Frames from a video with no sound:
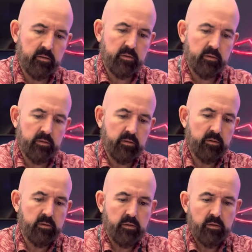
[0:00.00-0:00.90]

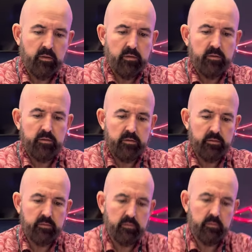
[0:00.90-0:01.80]

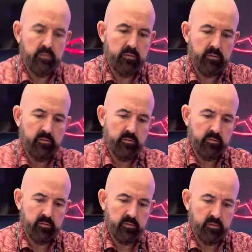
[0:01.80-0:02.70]

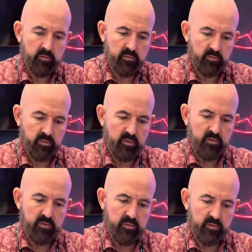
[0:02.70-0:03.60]

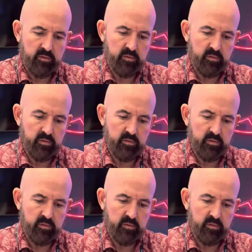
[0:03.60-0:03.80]
(silence)